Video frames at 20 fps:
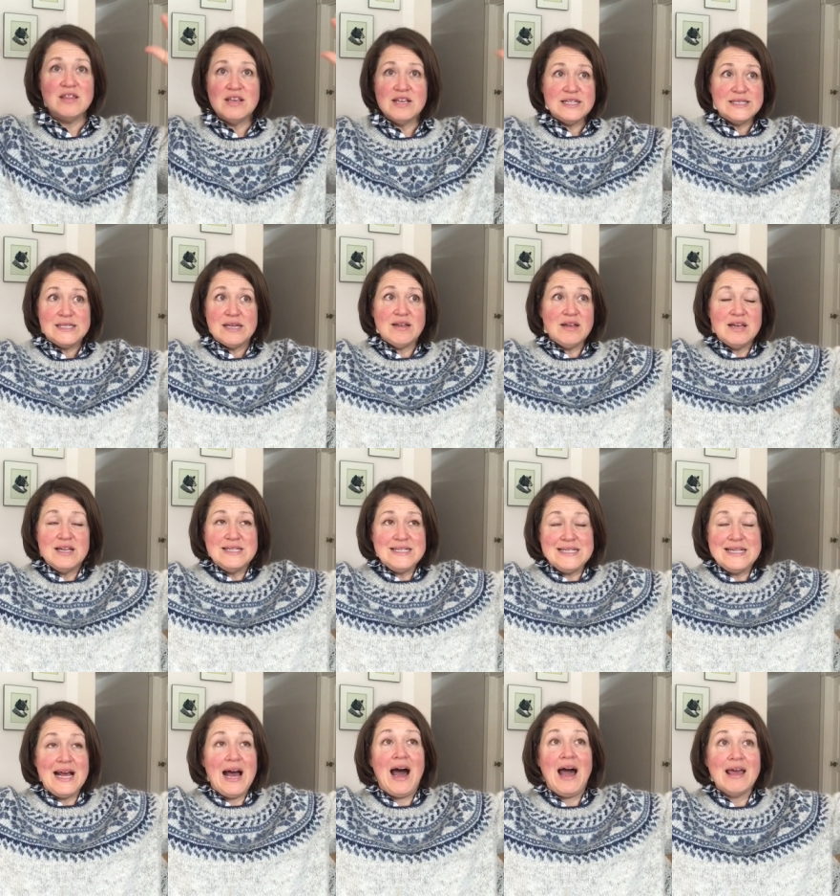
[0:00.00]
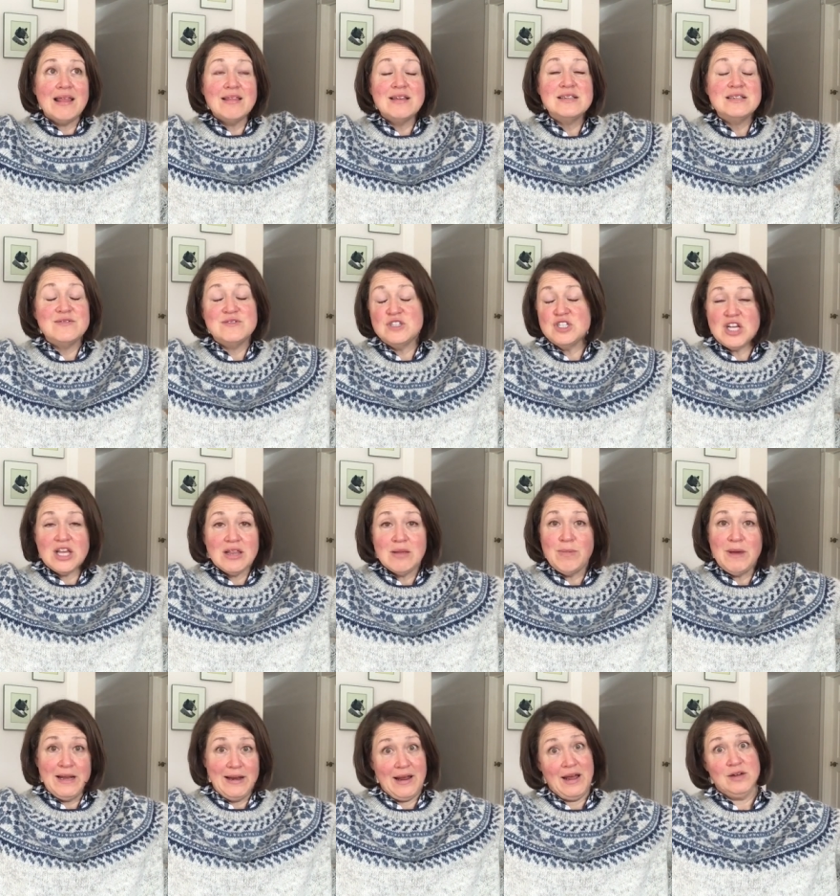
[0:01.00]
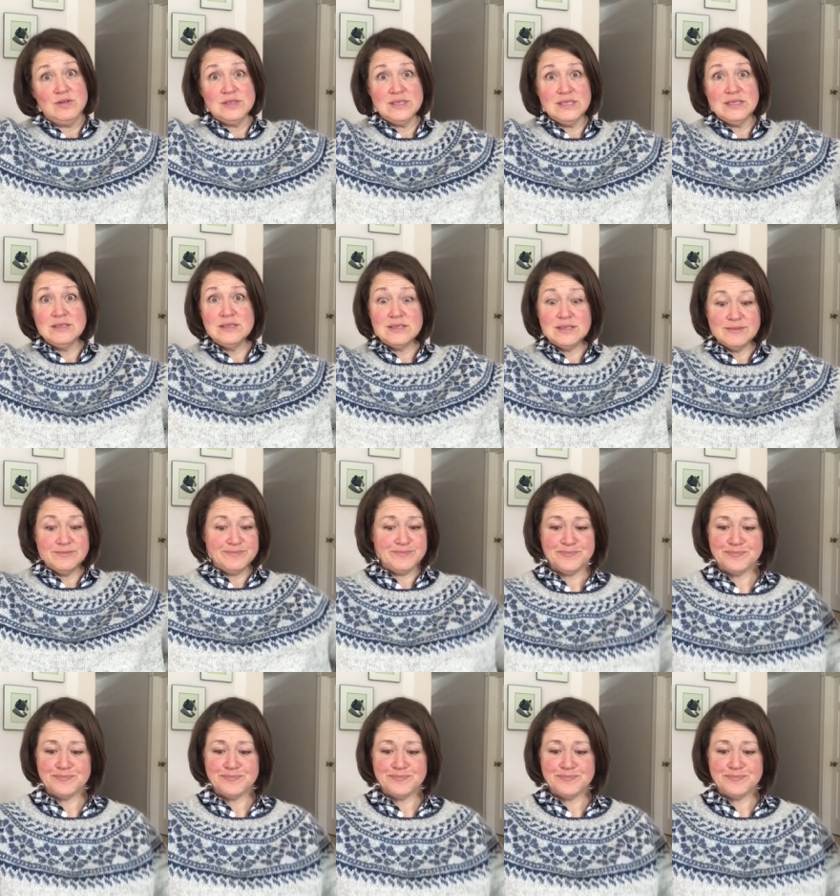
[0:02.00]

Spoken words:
it's an island of jelly bean houses.